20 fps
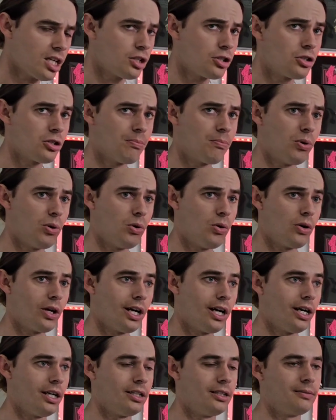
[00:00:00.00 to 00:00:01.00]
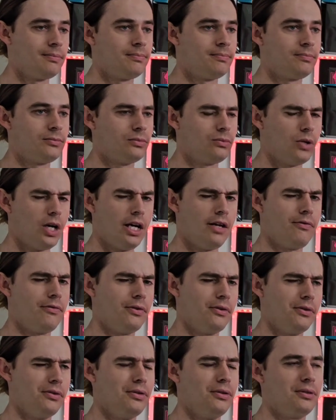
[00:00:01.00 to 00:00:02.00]
supporter,
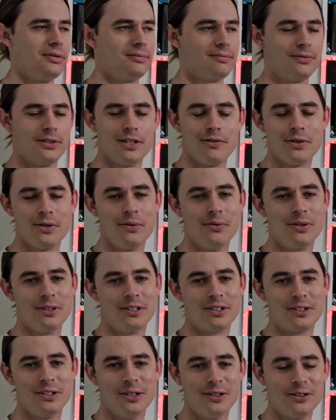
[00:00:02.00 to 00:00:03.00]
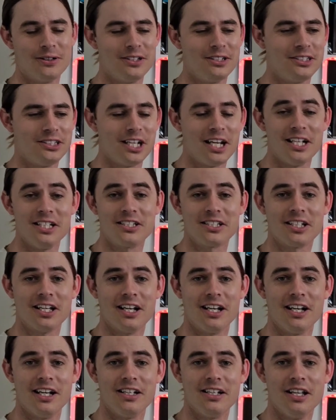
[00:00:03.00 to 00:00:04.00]
waifu, whatever you want to call it, chase
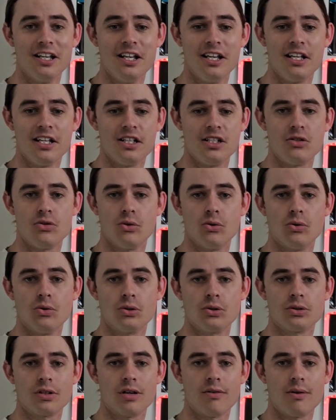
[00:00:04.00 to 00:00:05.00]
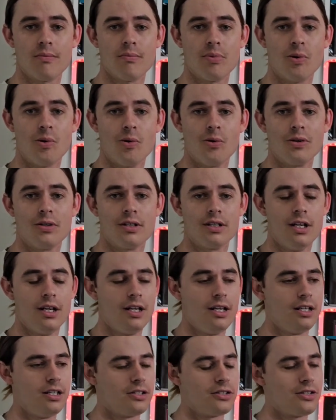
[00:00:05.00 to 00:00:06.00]
card, is also important.
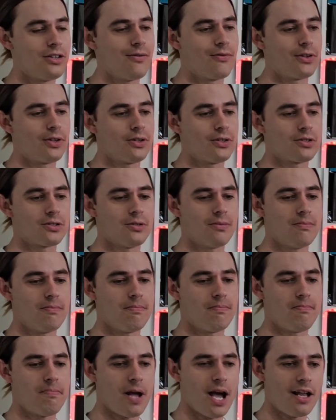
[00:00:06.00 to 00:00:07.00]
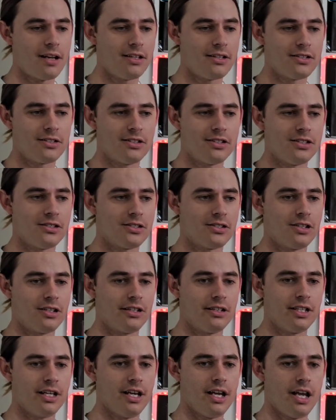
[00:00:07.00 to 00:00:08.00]
So you've got some balance
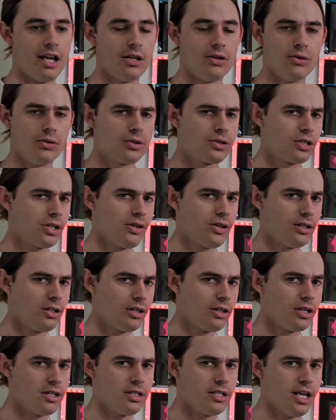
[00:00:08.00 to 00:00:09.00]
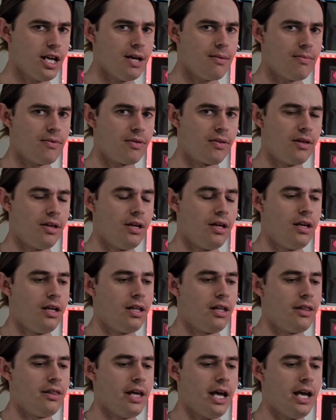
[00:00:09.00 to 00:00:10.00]
inside there and also a lot of depth.
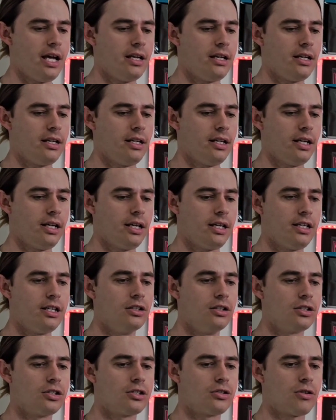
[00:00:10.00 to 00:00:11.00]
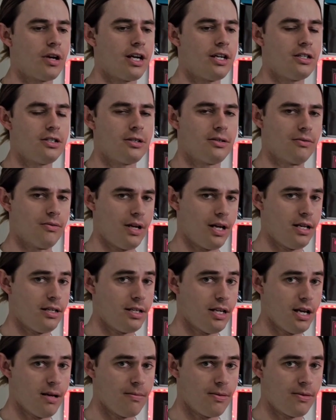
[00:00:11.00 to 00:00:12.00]
That illustration rare
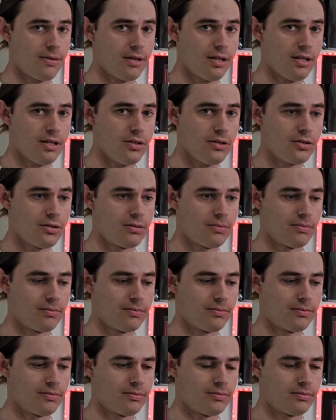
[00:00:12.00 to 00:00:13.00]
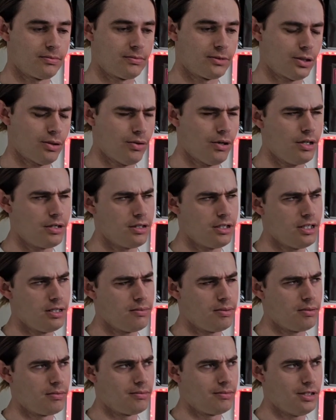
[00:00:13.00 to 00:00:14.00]
depth is quite
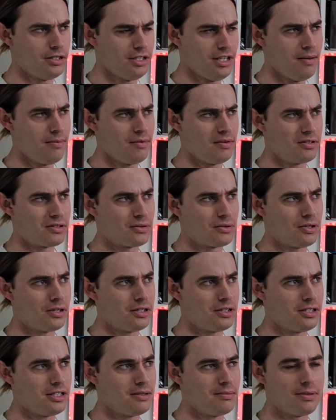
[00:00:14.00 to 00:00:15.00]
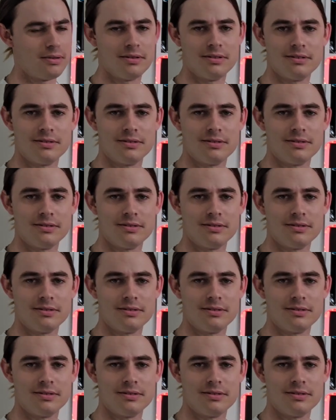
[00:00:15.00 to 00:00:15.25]
deep. The depth is quite deep.